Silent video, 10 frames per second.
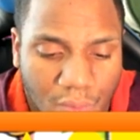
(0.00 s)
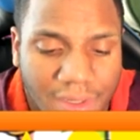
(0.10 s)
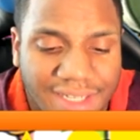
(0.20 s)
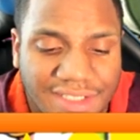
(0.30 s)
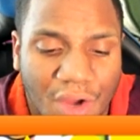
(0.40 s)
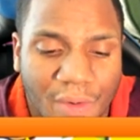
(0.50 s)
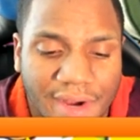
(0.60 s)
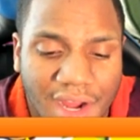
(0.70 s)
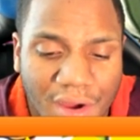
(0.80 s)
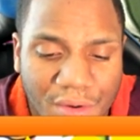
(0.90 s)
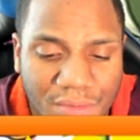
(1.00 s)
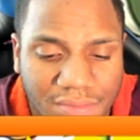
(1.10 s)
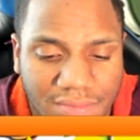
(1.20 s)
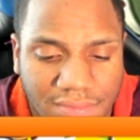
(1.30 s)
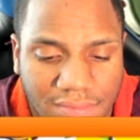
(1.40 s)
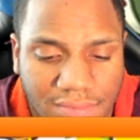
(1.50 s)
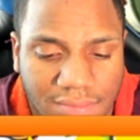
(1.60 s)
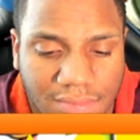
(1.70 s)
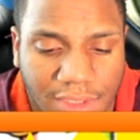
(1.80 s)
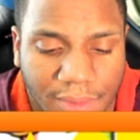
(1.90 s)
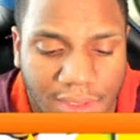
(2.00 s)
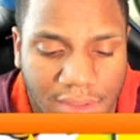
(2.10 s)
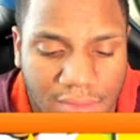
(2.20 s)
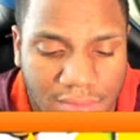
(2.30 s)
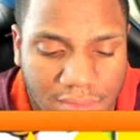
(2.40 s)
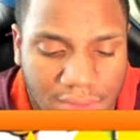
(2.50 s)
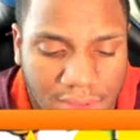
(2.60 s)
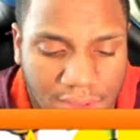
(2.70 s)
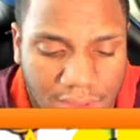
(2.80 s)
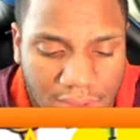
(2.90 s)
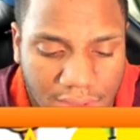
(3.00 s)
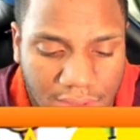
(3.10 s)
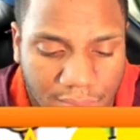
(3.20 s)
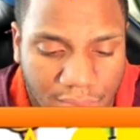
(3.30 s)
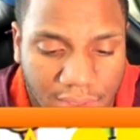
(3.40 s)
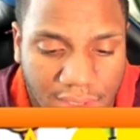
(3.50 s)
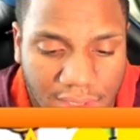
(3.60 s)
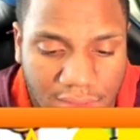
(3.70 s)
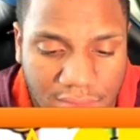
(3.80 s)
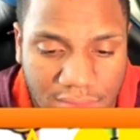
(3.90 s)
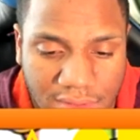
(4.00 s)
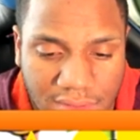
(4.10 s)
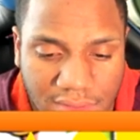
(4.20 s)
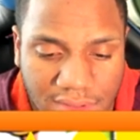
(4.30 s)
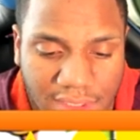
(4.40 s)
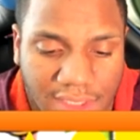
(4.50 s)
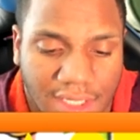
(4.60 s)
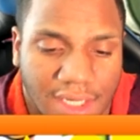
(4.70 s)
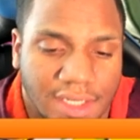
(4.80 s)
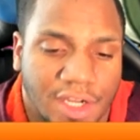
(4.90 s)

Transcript: What is going on? There we go. Your boy Knuckles is in there,